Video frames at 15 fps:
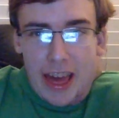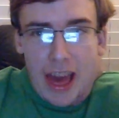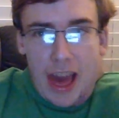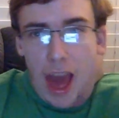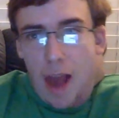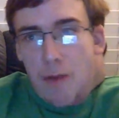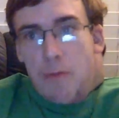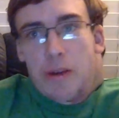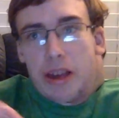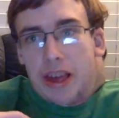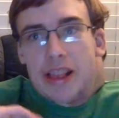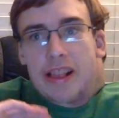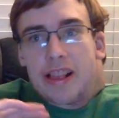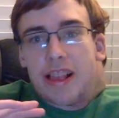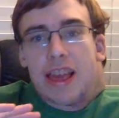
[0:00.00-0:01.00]
And we can
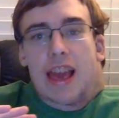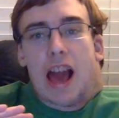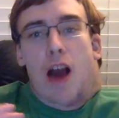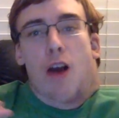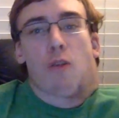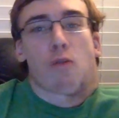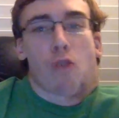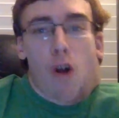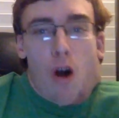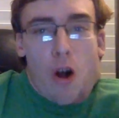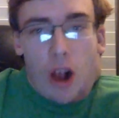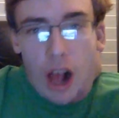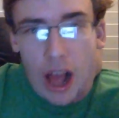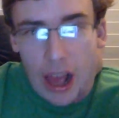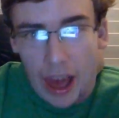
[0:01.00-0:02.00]
see how wrong
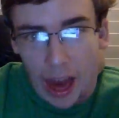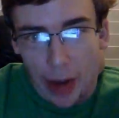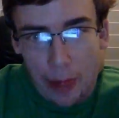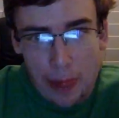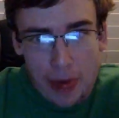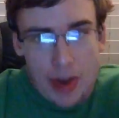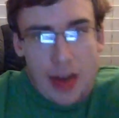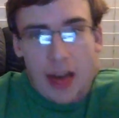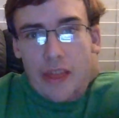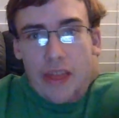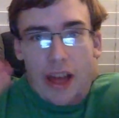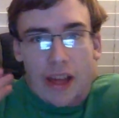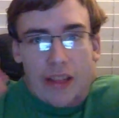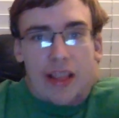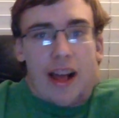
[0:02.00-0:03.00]
I am.
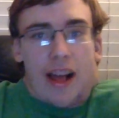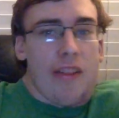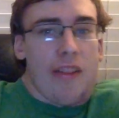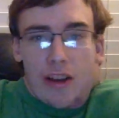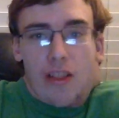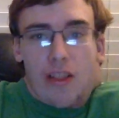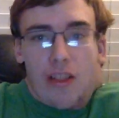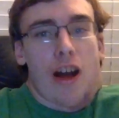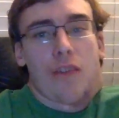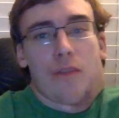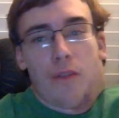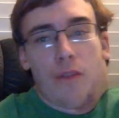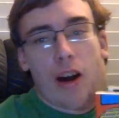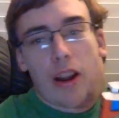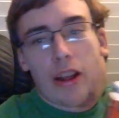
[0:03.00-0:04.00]
That sounds like a lot of
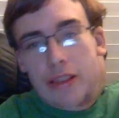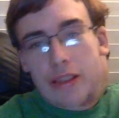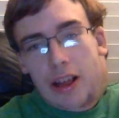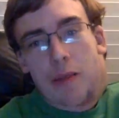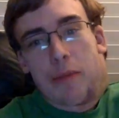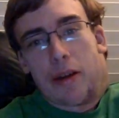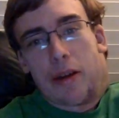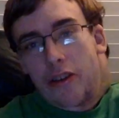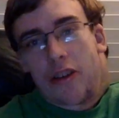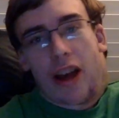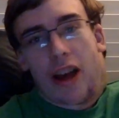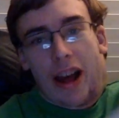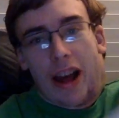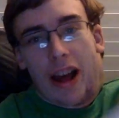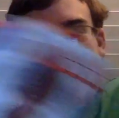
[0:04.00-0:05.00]
fun. I think I may do
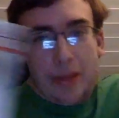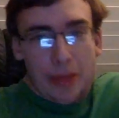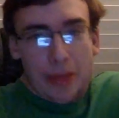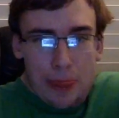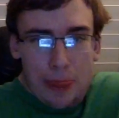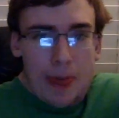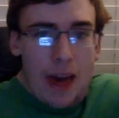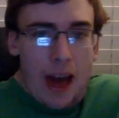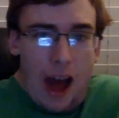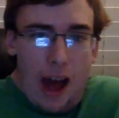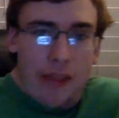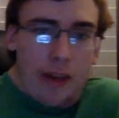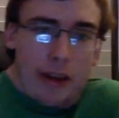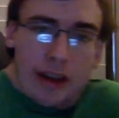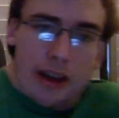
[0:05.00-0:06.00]
that. As
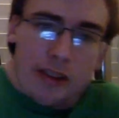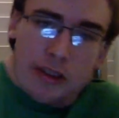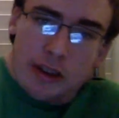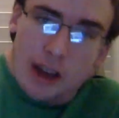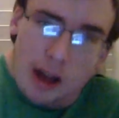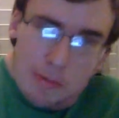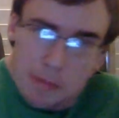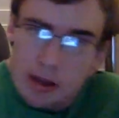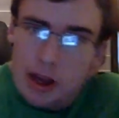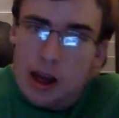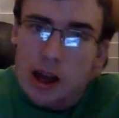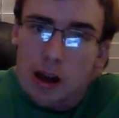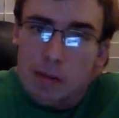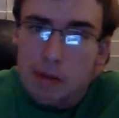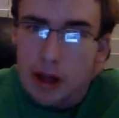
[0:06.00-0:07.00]
I'm catching up.
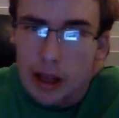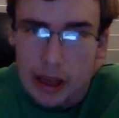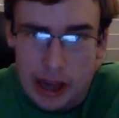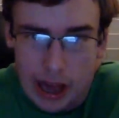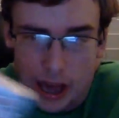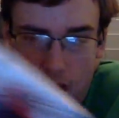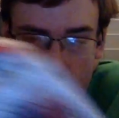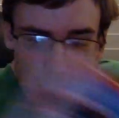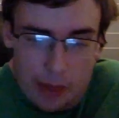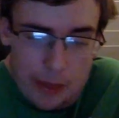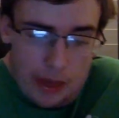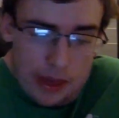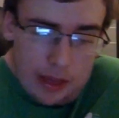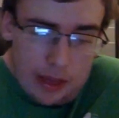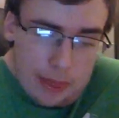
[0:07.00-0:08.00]
But yeah, I mean,
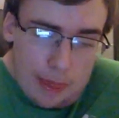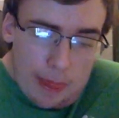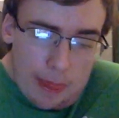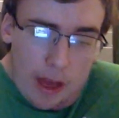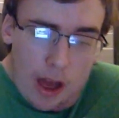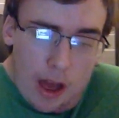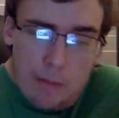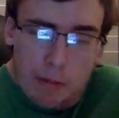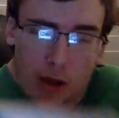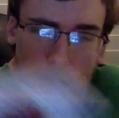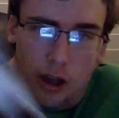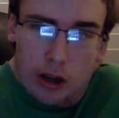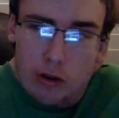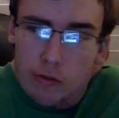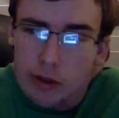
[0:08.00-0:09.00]
I'm probably
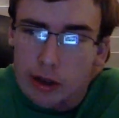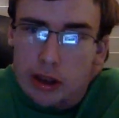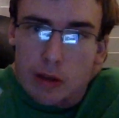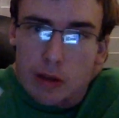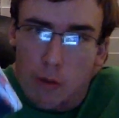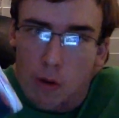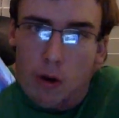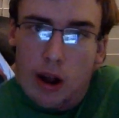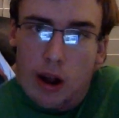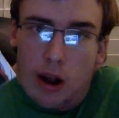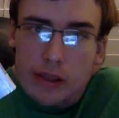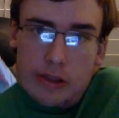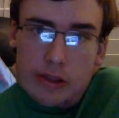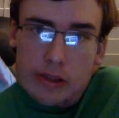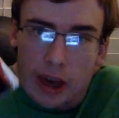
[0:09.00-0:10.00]
going to read some more
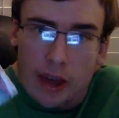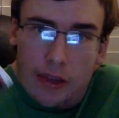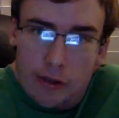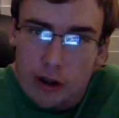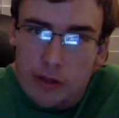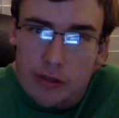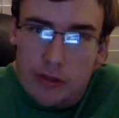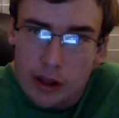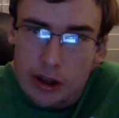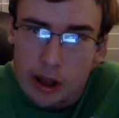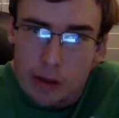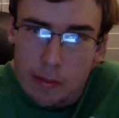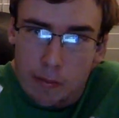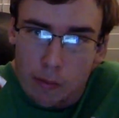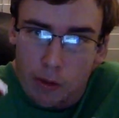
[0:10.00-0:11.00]
actually after this video
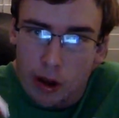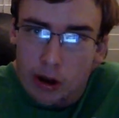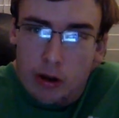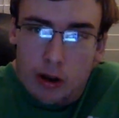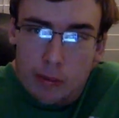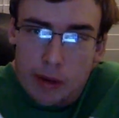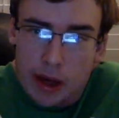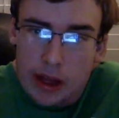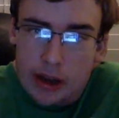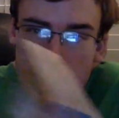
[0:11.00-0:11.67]
before I go to bed.